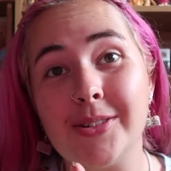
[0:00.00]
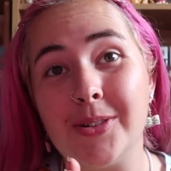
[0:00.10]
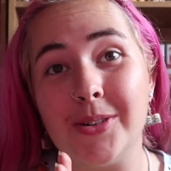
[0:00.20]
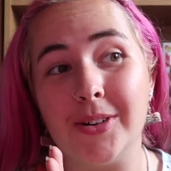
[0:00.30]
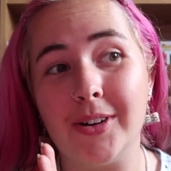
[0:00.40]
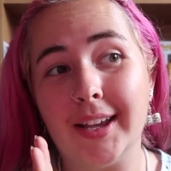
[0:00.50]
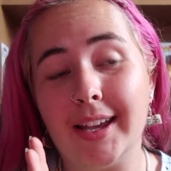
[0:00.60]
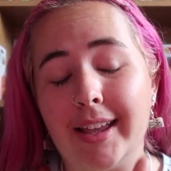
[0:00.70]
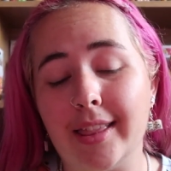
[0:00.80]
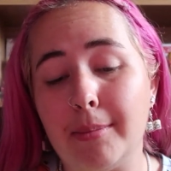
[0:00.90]
or
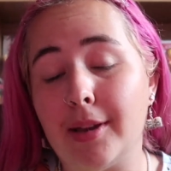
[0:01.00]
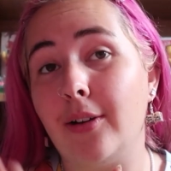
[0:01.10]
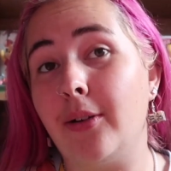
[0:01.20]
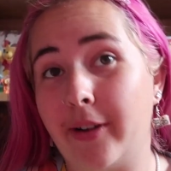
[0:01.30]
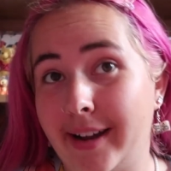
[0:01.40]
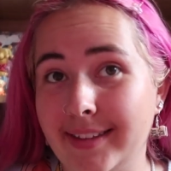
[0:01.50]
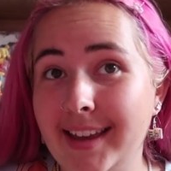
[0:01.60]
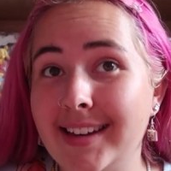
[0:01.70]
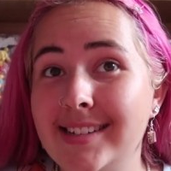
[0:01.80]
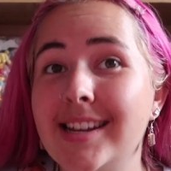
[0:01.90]
in the middle or at the
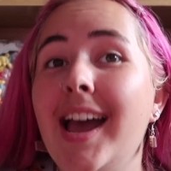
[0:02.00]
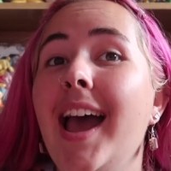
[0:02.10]
end,